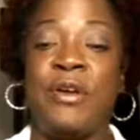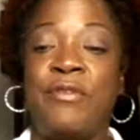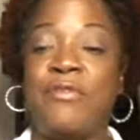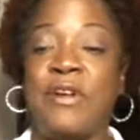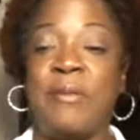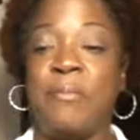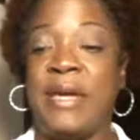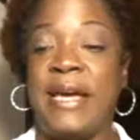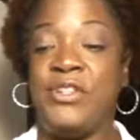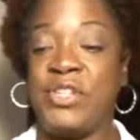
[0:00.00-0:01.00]
from
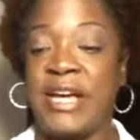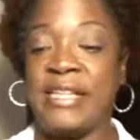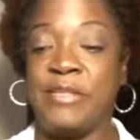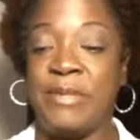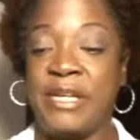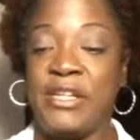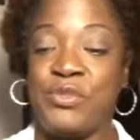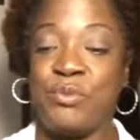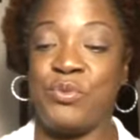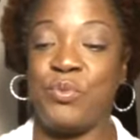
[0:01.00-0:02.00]
BH
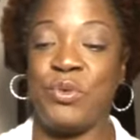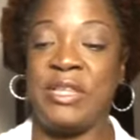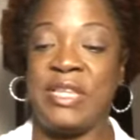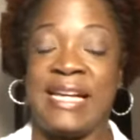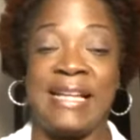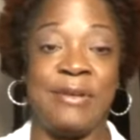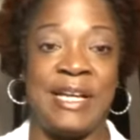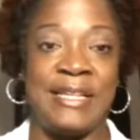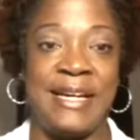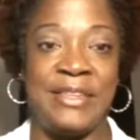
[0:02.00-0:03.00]
Cosmetics was one that
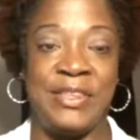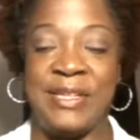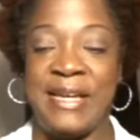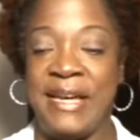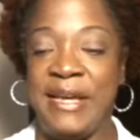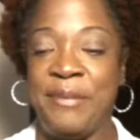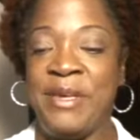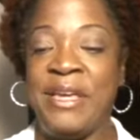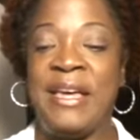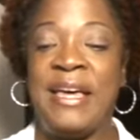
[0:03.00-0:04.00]
I, I like the name.
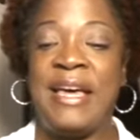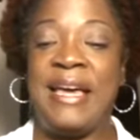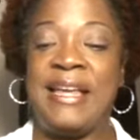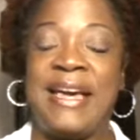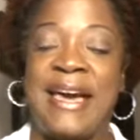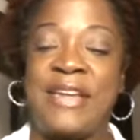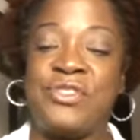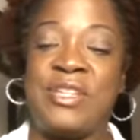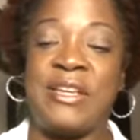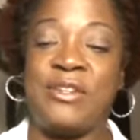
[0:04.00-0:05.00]
And I
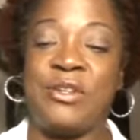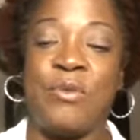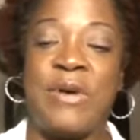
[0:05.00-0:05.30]
actually, I don't know